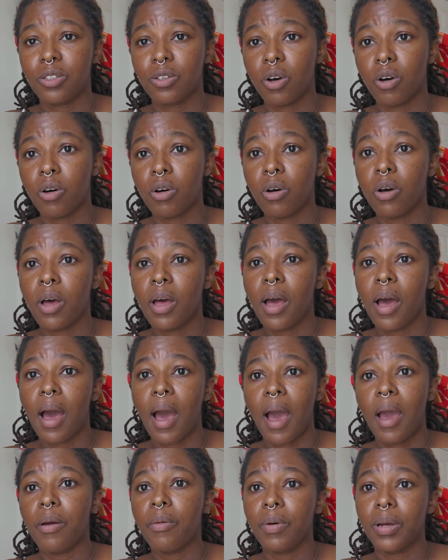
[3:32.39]
So
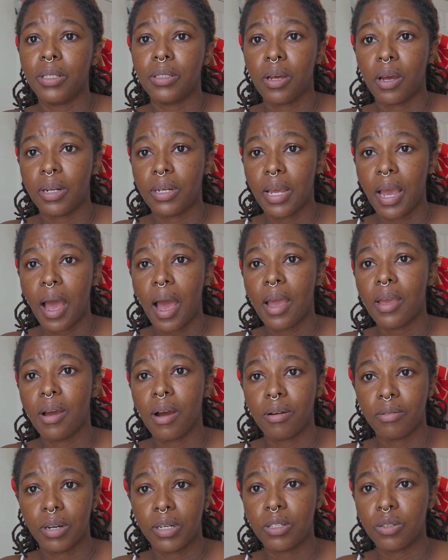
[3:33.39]
I went on the
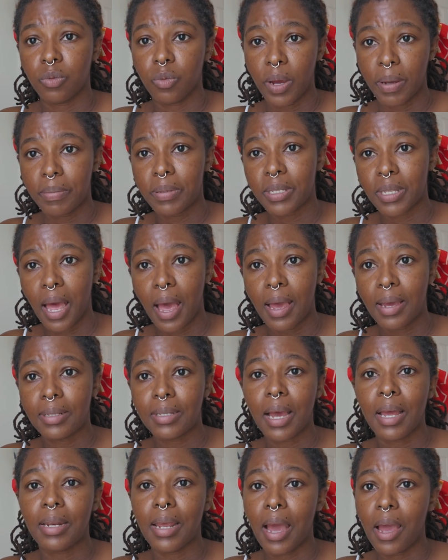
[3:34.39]
IRS website,
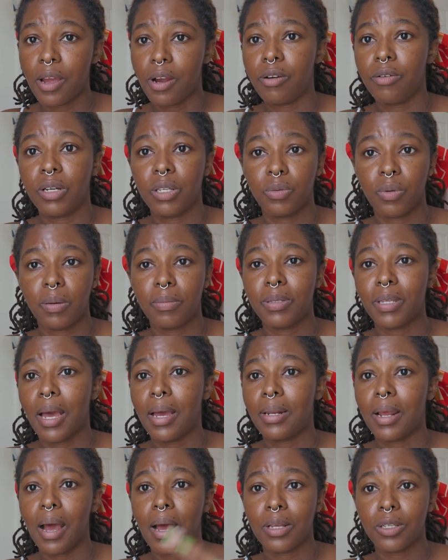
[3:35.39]
and the IRS
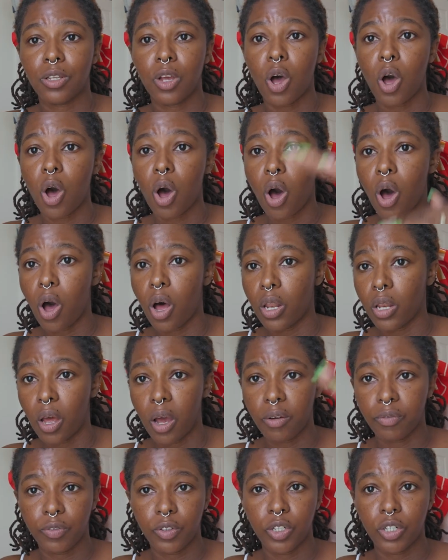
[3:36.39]
website has all
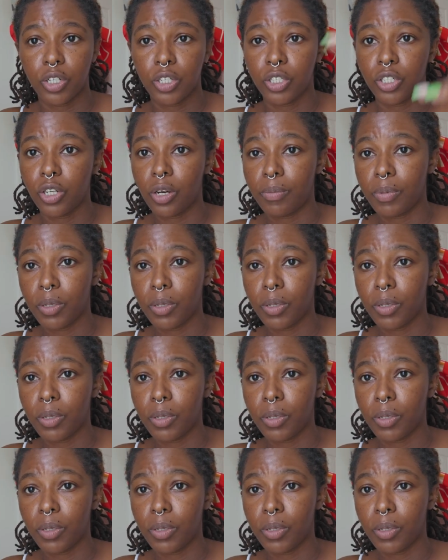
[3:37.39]
of your